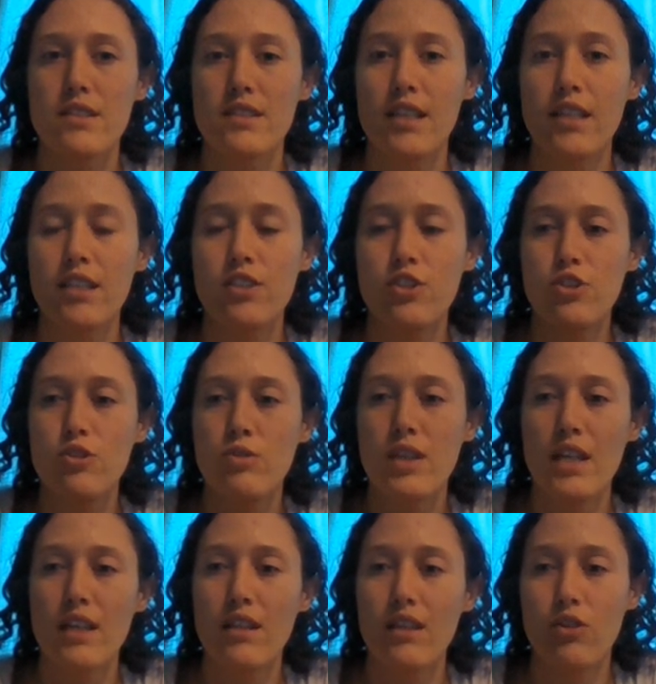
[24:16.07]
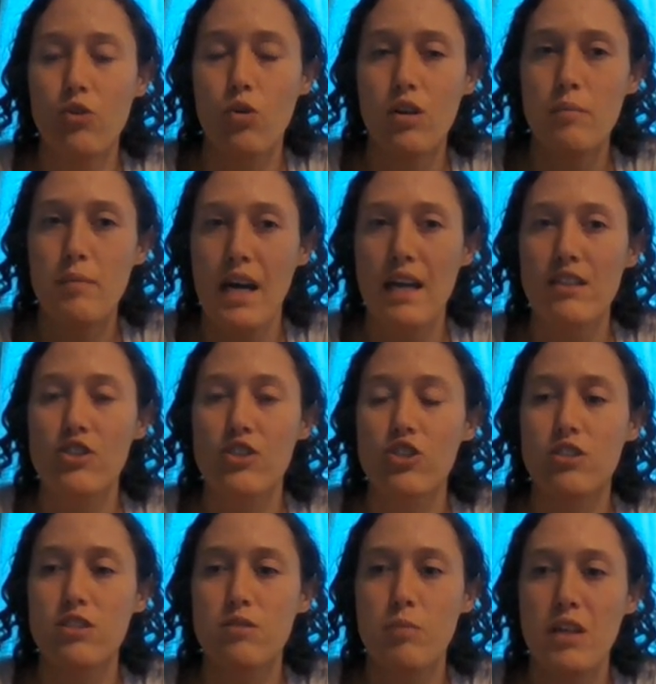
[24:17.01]
did you get your match
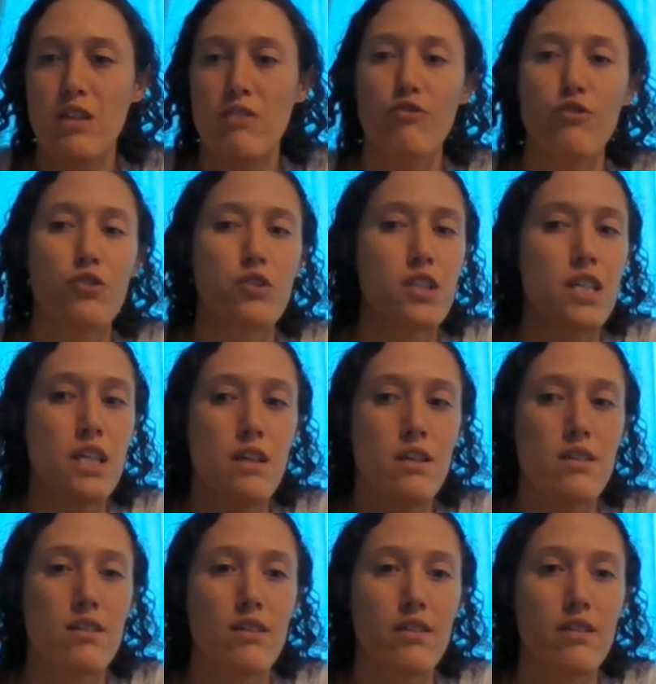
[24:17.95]
to spin fully?